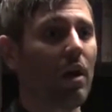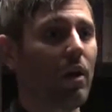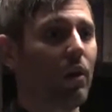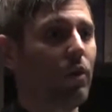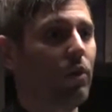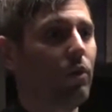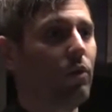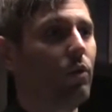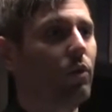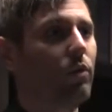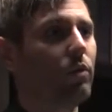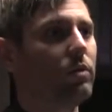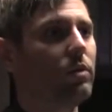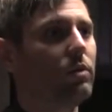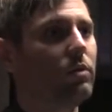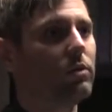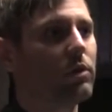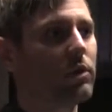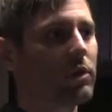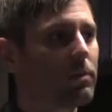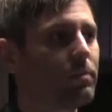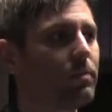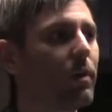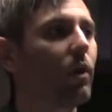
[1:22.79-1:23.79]
who
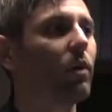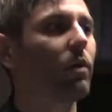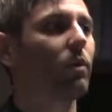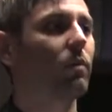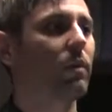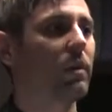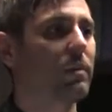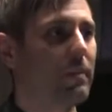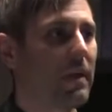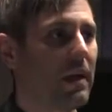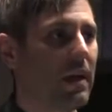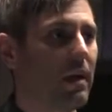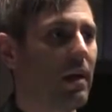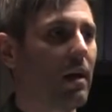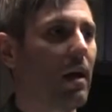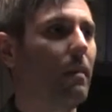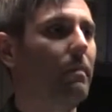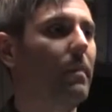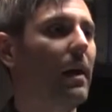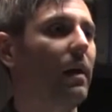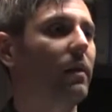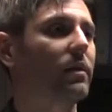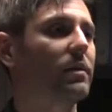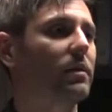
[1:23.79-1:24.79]
spoke with me
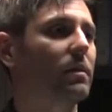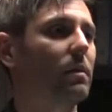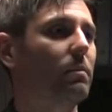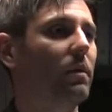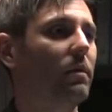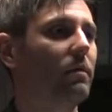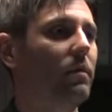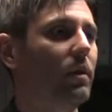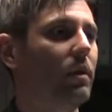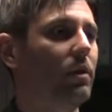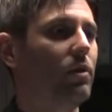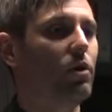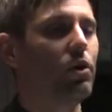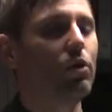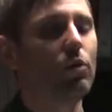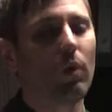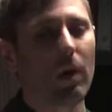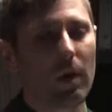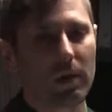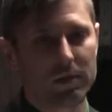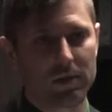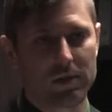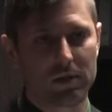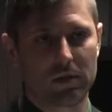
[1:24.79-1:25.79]
about some of the
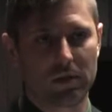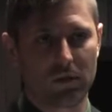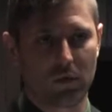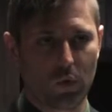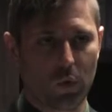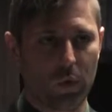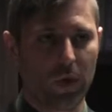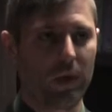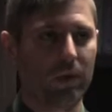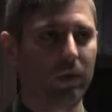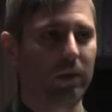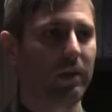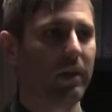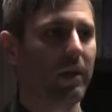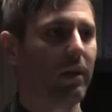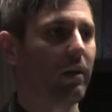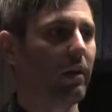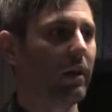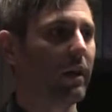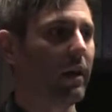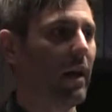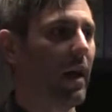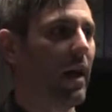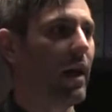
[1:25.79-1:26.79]
nuances of queer
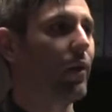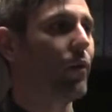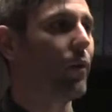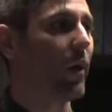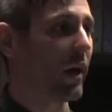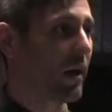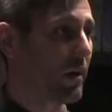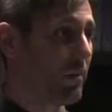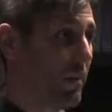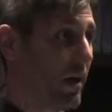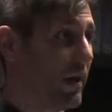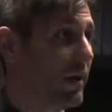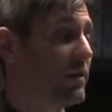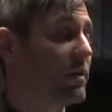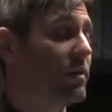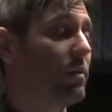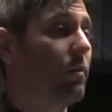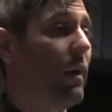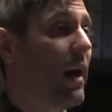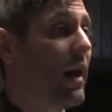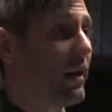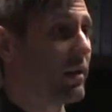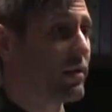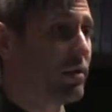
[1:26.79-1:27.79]
theory and recommended
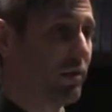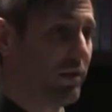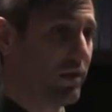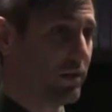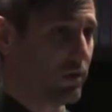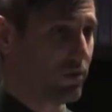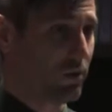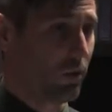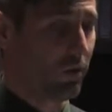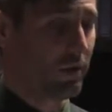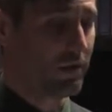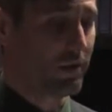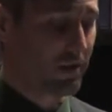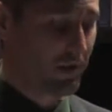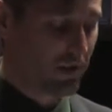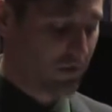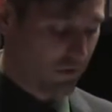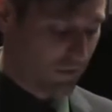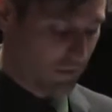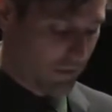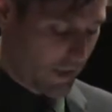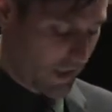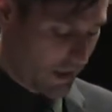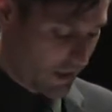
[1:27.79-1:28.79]
some excellent sources
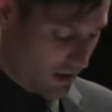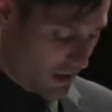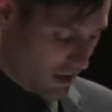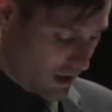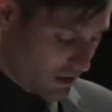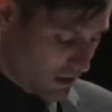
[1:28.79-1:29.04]
for me.